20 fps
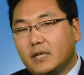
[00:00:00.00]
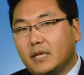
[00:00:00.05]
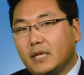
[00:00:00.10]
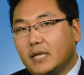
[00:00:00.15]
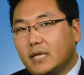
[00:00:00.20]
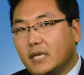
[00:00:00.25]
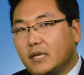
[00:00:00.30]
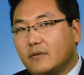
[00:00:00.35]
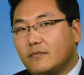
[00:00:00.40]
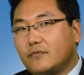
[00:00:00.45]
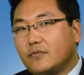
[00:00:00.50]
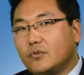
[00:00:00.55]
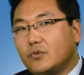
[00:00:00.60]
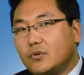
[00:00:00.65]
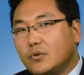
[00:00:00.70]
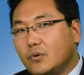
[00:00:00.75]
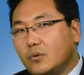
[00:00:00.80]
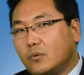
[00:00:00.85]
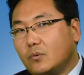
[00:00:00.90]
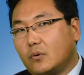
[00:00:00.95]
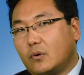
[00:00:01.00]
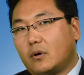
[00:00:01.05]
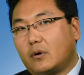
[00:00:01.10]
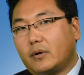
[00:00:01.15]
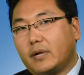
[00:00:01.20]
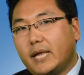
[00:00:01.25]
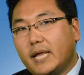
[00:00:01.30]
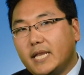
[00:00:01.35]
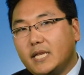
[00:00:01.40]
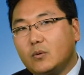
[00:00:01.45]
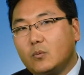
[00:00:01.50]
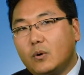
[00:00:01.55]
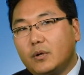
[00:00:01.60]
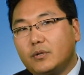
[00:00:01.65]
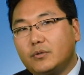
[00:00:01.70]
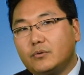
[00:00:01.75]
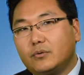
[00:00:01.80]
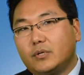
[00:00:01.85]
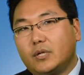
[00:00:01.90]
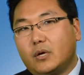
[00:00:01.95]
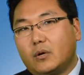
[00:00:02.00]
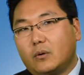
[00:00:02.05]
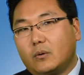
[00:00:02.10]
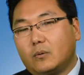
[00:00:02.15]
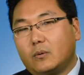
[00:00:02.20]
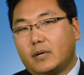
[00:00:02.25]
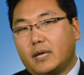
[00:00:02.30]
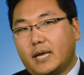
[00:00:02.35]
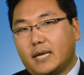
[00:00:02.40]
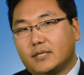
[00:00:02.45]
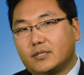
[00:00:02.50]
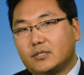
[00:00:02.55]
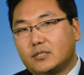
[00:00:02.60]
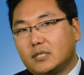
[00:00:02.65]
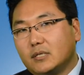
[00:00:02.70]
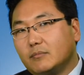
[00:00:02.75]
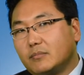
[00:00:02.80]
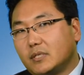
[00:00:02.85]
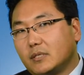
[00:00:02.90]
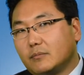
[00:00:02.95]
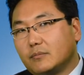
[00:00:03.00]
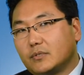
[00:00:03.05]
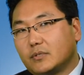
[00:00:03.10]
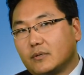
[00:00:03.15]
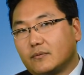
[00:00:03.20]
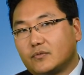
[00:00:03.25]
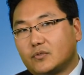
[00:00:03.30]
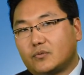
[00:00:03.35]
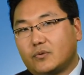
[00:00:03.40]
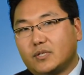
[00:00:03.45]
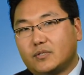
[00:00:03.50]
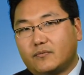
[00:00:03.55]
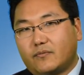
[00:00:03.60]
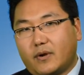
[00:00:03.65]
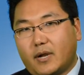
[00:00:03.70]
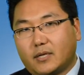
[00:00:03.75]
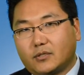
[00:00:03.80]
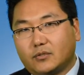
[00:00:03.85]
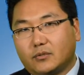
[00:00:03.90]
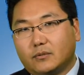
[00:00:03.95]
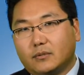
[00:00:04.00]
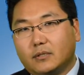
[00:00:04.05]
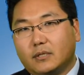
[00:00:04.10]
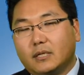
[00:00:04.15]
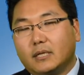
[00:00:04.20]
If you or anyone you know has symptoms of stress fracture,